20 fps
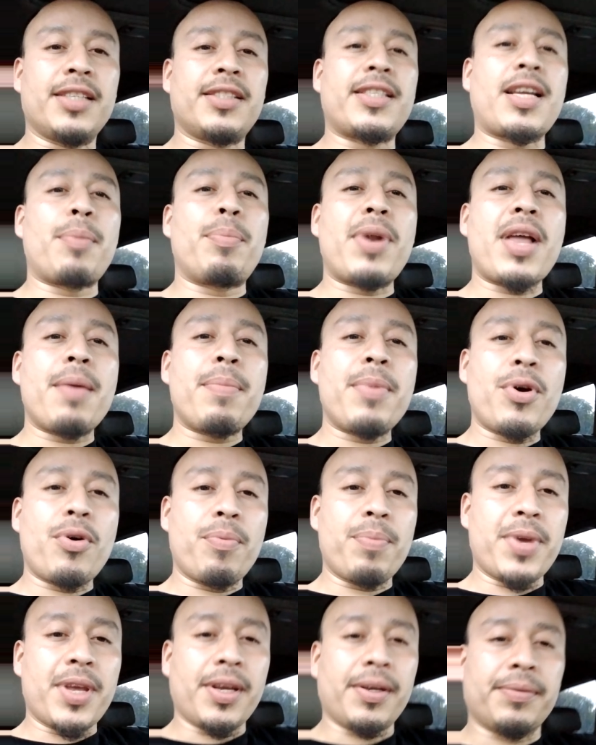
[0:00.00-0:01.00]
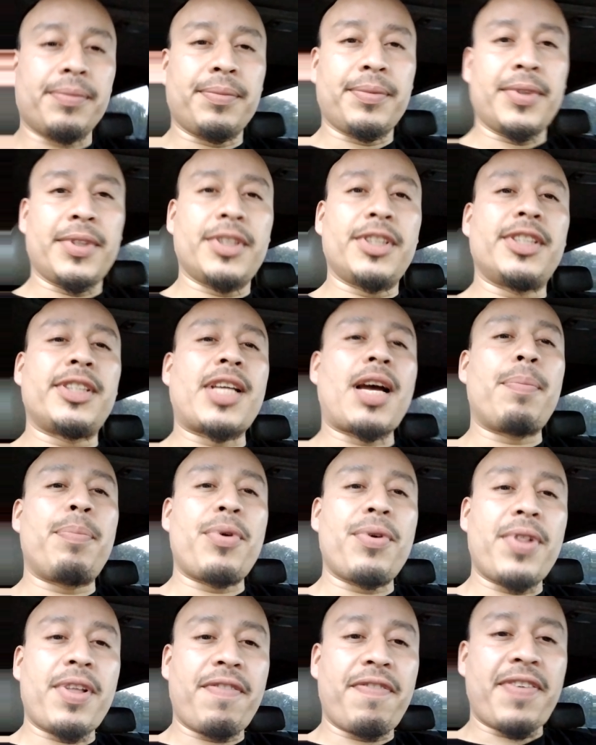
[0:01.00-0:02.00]
Stop blaming on me. Stop
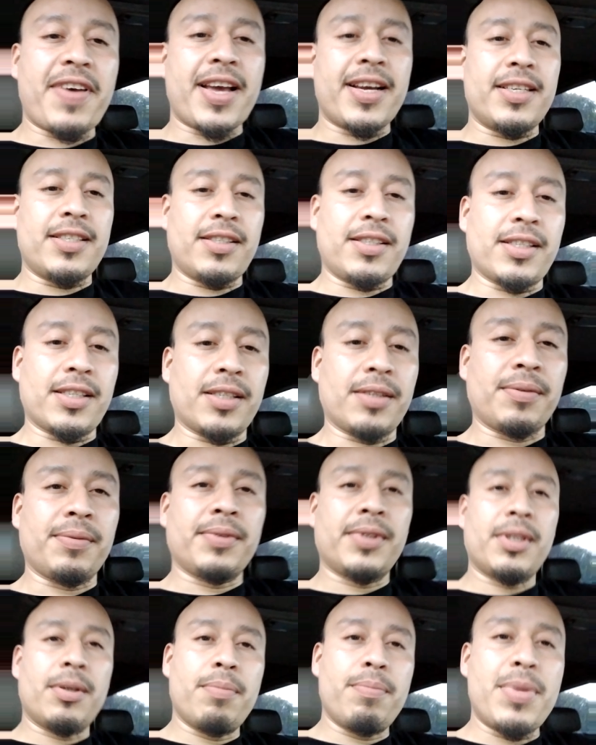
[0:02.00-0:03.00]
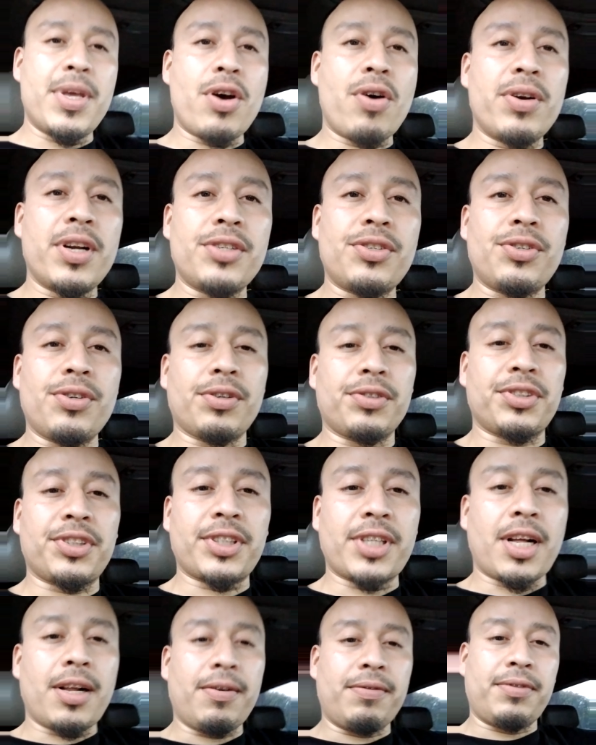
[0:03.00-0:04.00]
all the faggot shit. Be honest
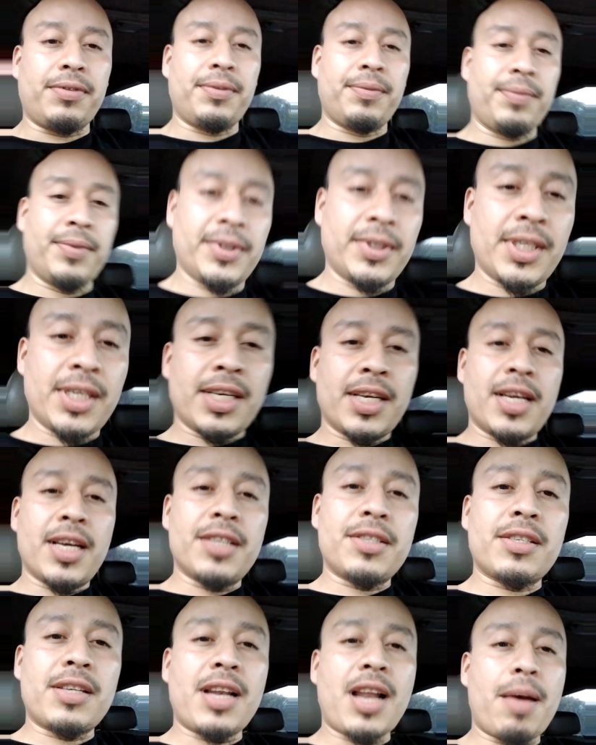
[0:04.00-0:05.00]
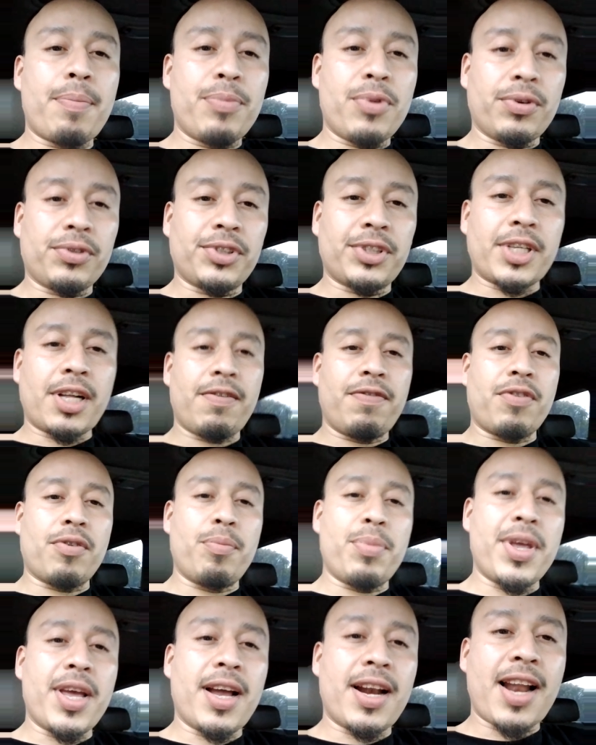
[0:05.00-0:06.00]
yourself. Slap yourself or
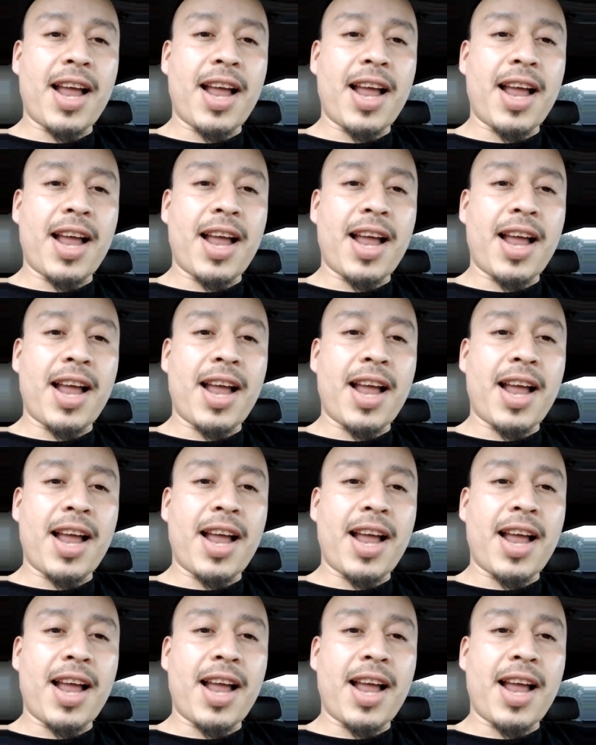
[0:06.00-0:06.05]
be a